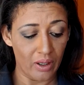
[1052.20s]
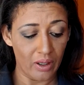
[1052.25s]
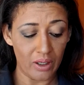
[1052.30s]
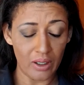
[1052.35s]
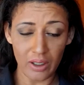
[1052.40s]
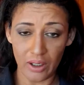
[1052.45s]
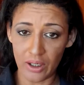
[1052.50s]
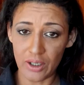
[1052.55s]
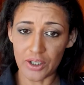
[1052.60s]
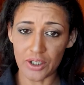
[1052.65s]

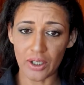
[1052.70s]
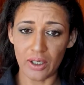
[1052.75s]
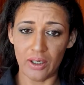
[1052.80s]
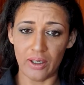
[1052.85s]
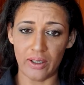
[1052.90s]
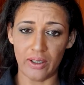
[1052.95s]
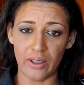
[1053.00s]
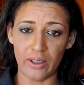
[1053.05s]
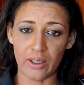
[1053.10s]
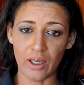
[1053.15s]

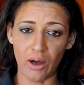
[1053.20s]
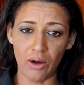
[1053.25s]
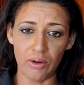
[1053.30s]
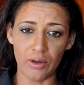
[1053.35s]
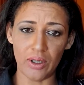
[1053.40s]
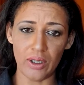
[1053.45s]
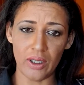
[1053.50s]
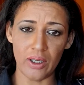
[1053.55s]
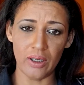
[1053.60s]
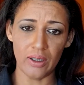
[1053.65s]
Initially, it
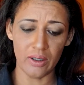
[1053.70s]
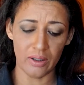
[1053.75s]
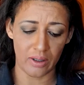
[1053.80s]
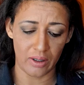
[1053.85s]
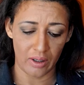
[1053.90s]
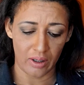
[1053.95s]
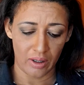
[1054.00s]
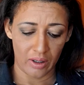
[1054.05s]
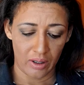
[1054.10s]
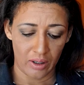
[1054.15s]
only
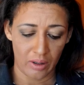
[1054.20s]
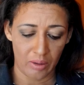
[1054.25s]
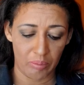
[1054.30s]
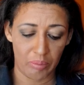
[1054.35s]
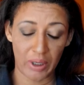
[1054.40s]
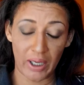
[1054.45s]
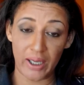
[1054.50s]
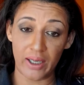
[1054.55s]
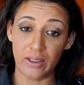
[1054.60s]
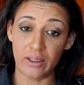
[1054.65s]

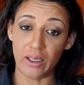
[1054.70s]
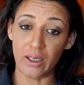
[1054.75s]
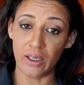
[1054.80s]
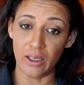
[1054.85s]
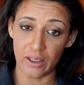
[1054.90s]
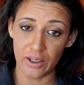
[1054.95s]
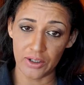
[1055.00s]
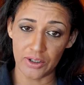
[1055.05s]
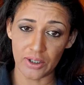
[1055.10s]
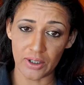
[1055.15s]
played
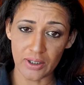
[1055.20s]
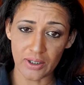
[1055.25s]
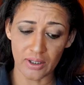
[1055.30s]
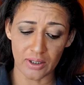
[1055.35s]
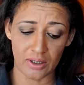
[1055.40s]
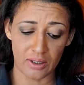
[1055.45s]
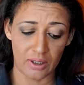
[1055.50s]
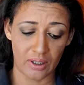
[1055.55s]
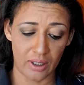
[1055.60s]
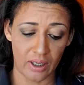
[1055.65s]

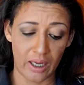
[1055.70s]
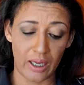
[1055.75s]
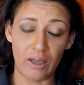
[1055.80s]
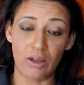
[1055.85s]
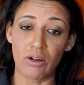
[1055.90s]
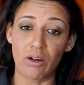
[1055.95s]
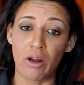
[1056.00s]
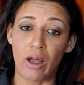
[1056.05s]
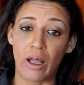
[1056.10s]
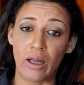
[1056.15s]
religious
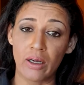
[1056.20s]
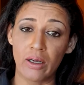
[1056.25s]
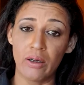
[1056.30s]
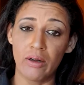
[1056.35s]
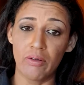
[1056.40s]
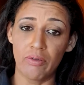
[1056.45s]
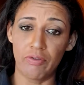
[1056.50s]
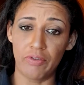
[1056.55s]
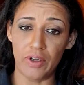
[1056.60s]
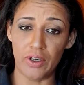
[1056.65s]
and
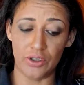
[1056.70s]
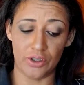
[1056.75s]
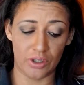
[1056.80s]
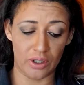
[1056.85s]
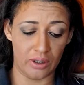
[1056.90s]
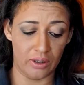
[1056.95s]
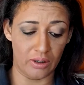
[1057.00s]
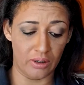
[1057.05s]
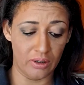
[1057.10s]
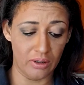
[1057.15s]

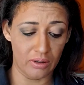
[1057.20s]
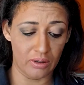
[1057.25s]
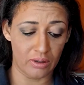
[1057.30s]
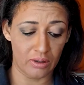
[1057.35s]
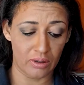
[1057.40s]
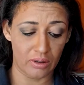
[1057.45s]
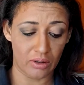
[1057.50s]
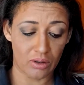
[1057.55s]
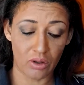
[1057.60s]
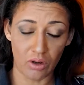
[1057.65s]
non-fiction
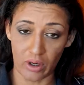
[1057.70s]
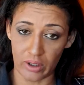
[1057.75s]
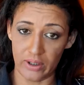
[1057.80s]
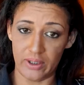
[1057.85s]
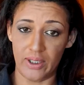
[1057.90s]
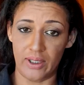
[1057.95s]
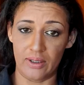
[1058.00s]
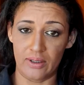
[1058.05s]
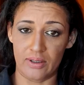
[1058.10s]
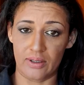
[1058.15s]

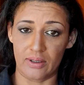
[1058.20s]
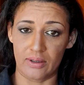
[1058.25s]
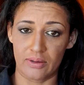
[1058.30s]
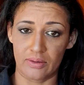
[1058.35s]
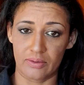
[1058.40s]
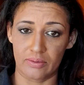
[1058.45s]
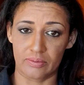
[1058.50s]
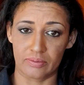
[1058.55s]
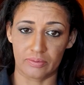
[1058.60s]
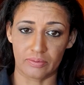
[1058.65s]
content.
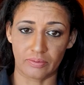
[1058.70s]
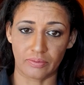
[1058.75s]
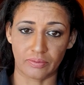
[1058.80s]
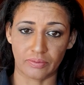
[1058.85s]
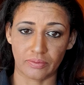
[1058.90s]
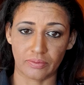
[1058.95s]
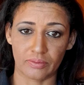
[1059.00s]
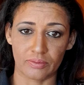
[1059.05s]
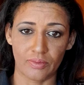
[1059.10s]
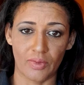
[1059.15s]

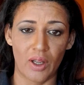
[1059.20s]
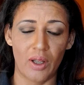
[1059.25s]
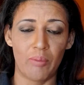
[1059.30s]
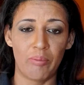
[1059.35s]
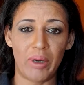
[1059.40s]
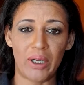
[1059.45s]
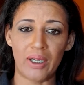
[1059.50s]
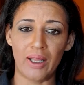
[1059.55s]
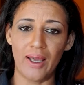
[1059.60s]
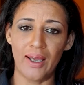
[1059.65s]

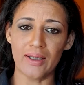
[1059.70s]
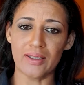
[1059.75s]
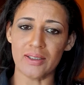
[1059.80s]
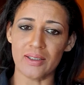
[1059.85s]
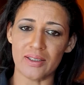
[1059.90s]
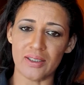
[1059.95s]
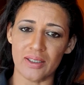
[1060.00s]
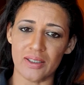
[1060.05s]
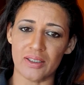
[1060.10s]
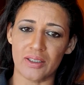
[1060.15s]
But as the
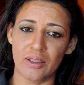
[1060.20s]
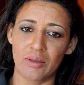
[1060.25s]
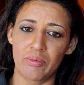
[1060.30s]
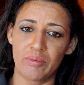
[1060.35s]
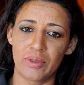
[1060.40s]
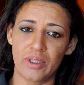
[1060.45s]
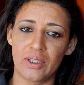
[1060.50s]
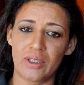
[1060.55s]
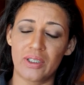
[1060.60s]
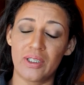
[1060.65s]

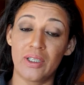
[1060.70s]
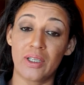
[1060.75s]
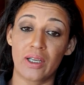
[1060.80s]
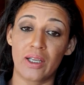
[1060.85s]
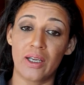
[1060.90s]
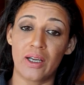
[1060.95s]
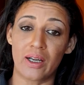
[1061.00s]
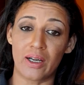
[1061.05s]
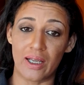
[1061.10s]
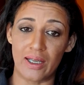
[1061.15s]
system
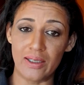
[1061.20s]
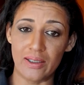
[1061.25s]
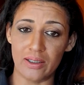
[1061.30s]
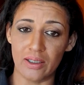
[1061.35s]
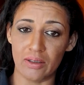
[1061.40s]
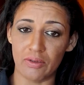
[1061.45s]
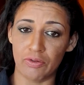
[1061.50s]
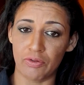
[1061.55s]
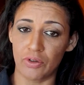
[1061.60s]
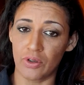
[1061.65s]

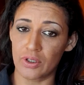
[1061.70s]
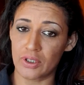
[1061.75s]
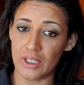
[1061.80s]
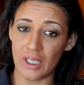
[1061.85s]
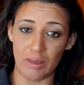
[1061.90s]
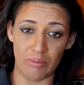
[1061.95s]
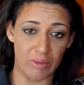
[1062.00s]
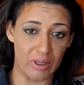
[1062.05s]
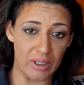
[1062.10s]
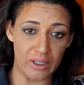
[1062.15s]
deteriorated for
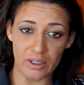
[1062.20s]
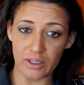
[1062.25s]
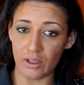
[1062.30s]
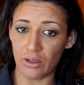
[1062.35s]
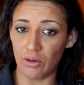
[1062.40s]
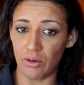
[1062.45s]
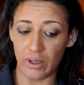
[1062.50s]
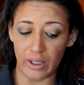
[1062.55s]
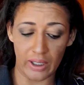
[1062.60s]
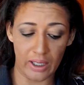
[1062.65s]
some reason
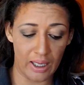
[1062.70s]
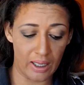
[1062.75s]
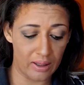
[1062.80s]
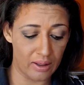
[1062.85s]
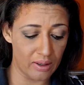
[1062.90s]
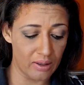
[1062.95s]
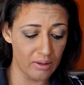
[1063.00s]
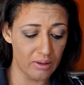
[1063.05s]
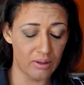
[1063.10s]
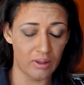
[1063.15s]
or
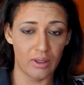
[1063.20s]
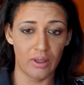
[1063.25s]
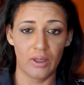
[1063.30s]
another,